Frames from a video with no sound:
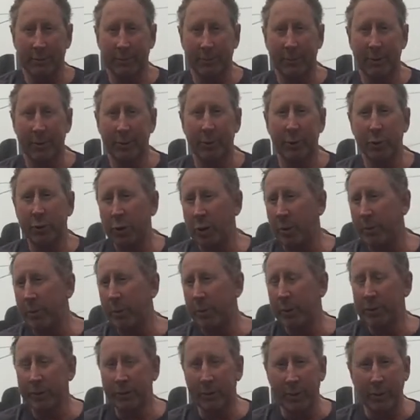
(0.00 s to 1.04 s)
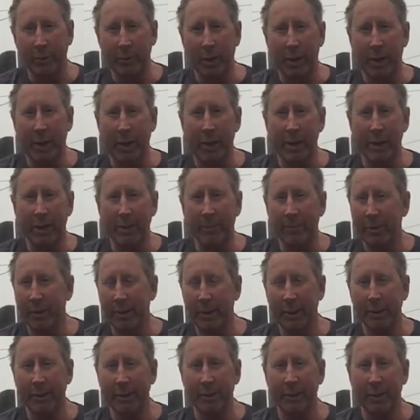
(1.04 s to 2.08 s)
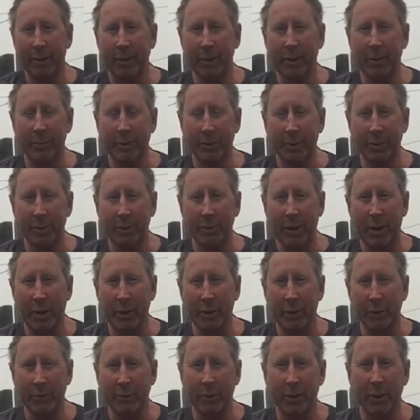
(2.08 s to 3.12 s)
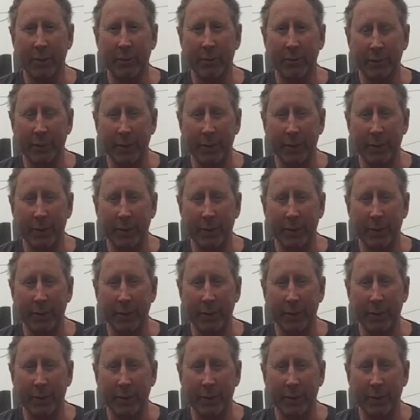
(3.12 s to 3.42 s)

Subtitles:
There's the troposphere, where I am. Next layer up is the stratosphere,